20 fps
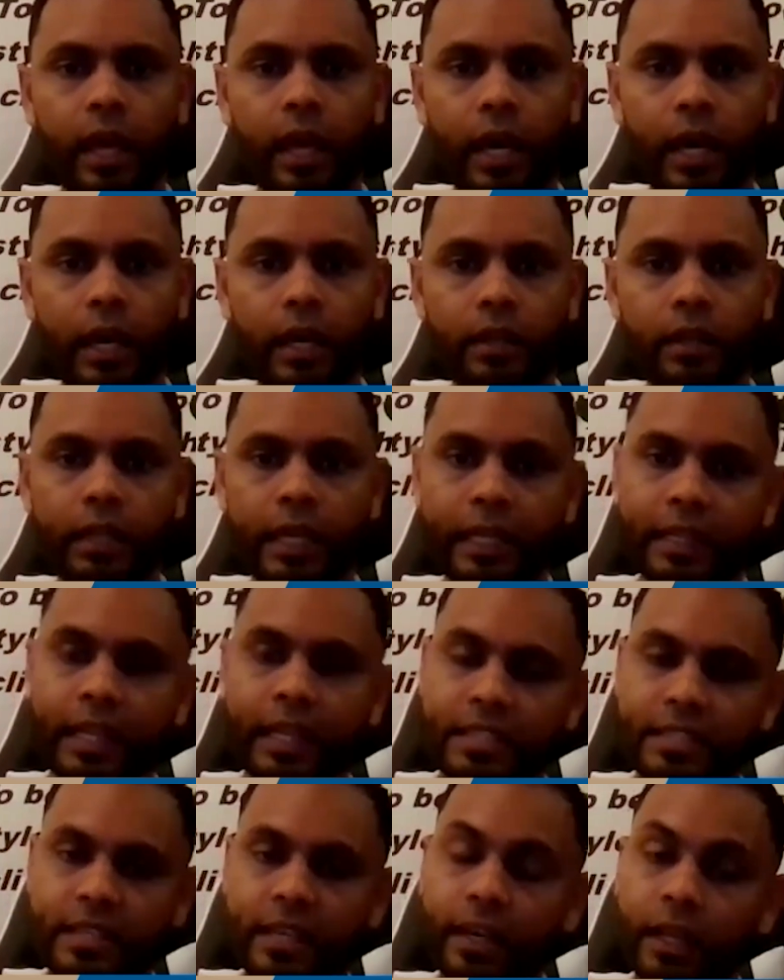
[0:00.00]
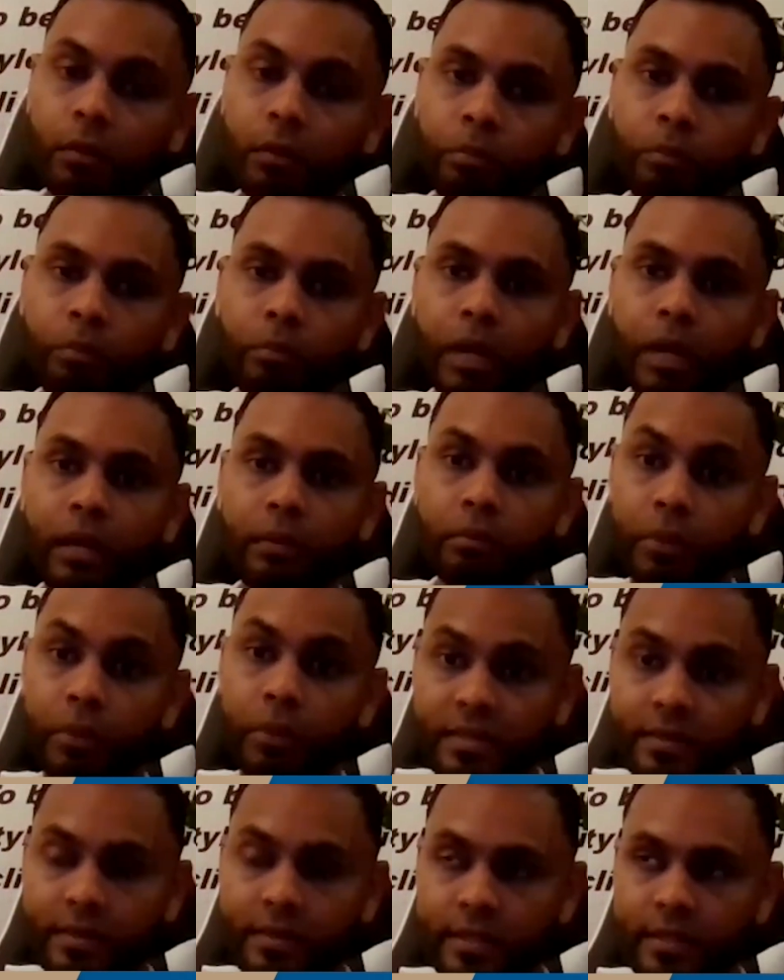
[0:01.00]
And it has helped my
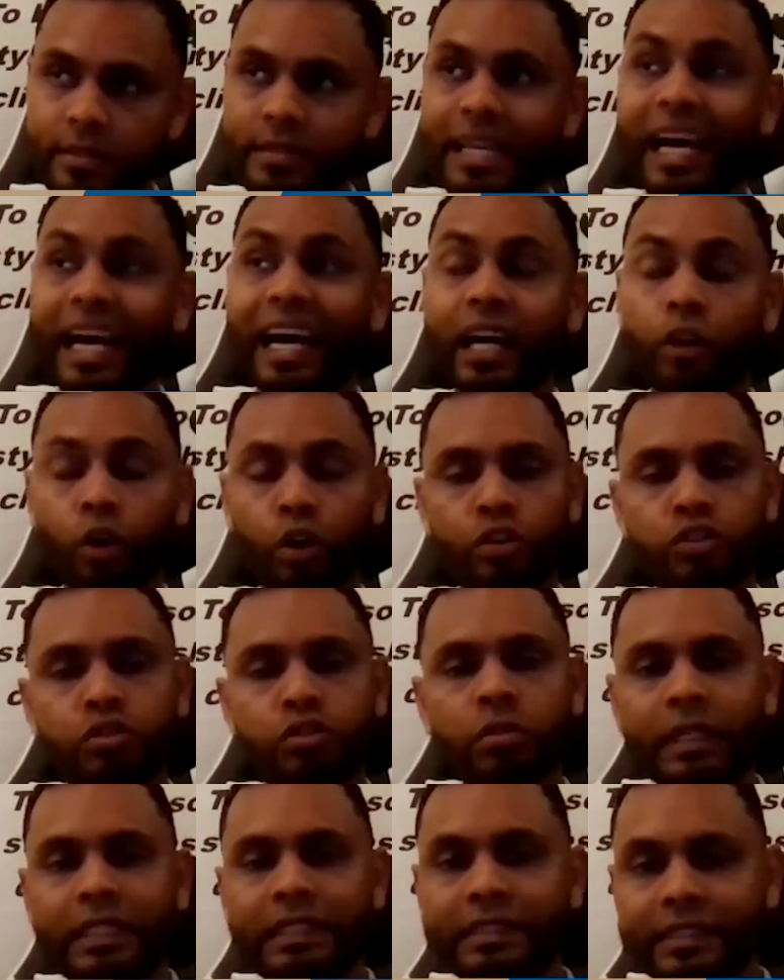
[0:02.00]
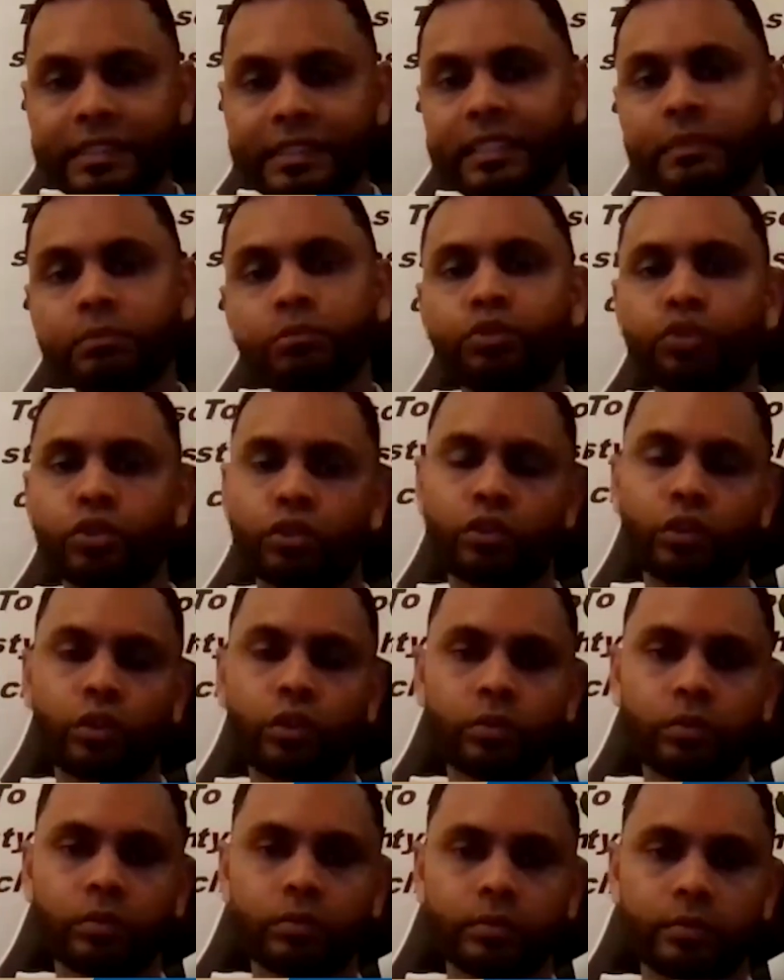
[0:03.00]
business and also my team to
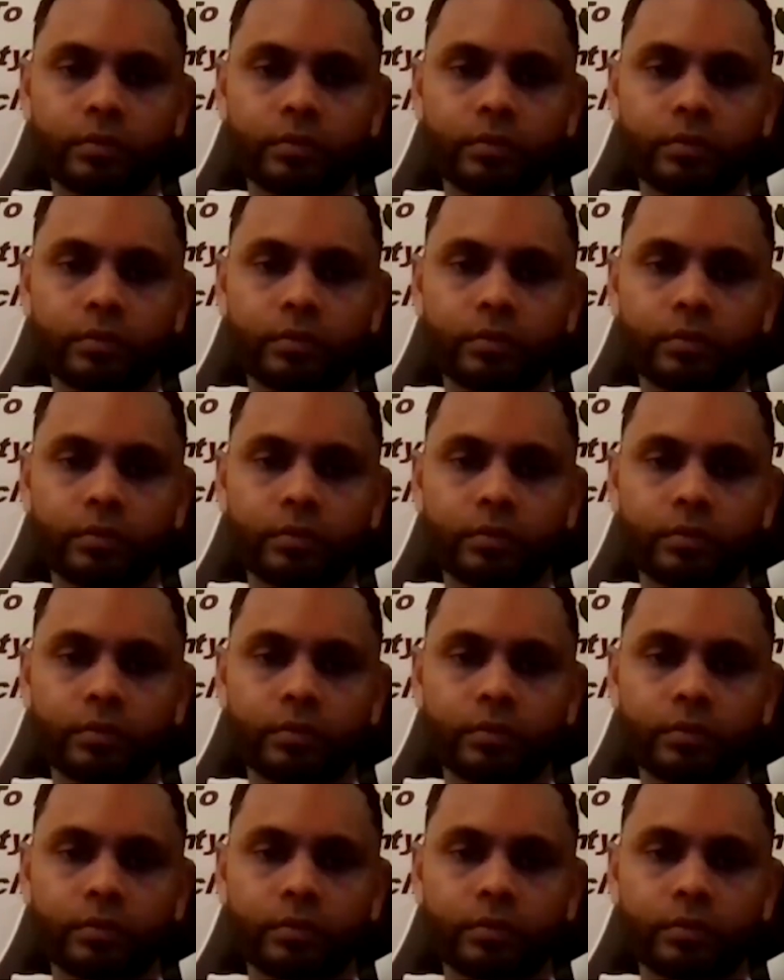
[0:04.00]
grow.